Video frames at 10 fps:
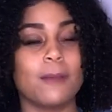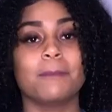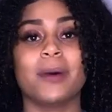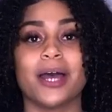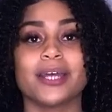
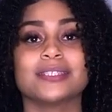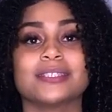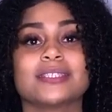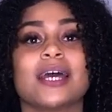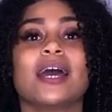but
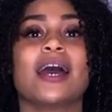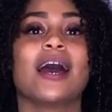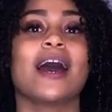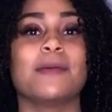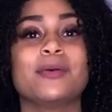
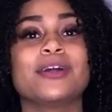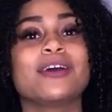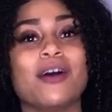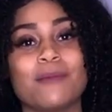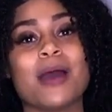I put
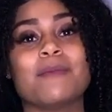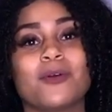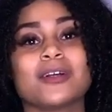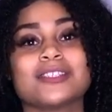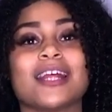it on my
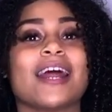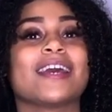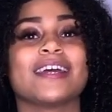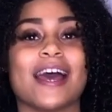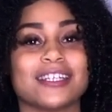board so that I
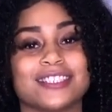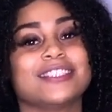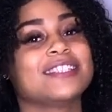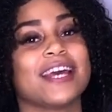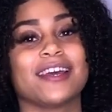can actually
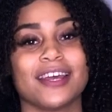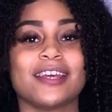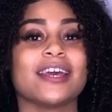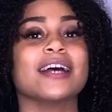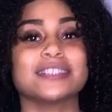say,
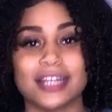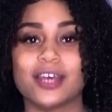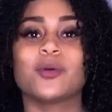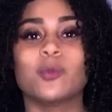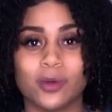yes,
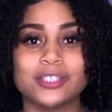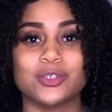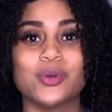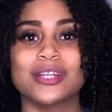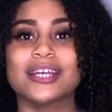like, we're
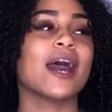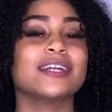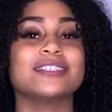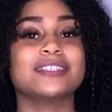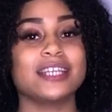doing this. I
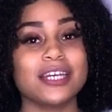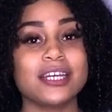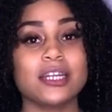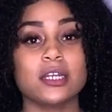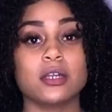
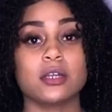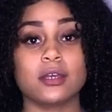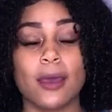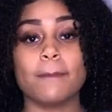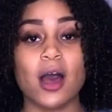didn't
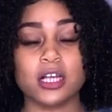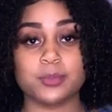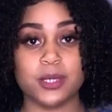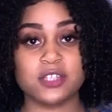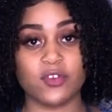get box
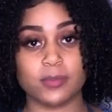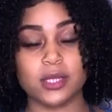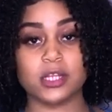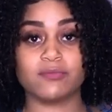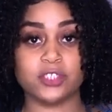braids for the
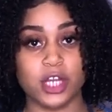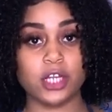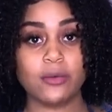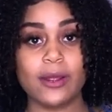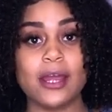month of
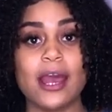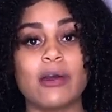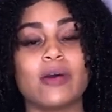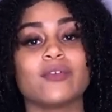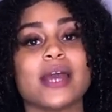January.
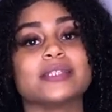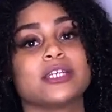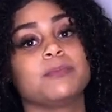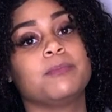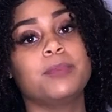However, I
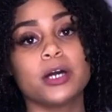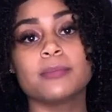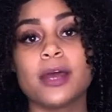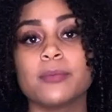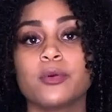did book
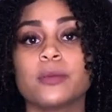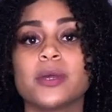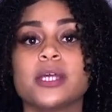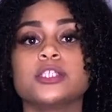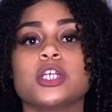my
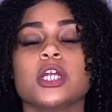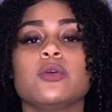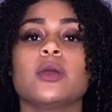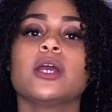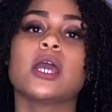appointment in
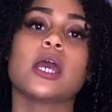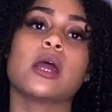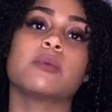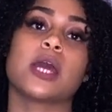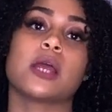January, and
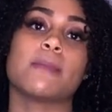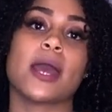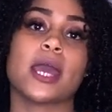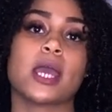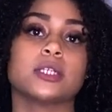I'm getting
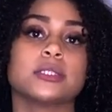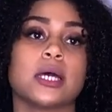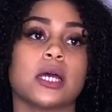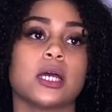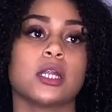my hair
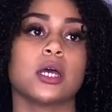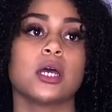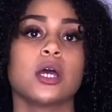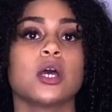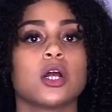done
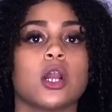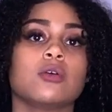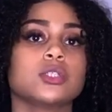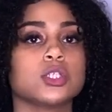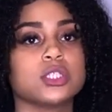
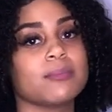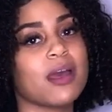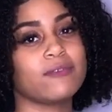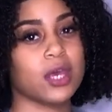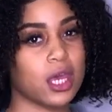closer to
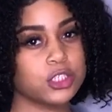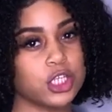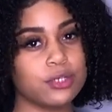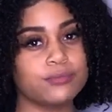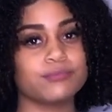my vacation.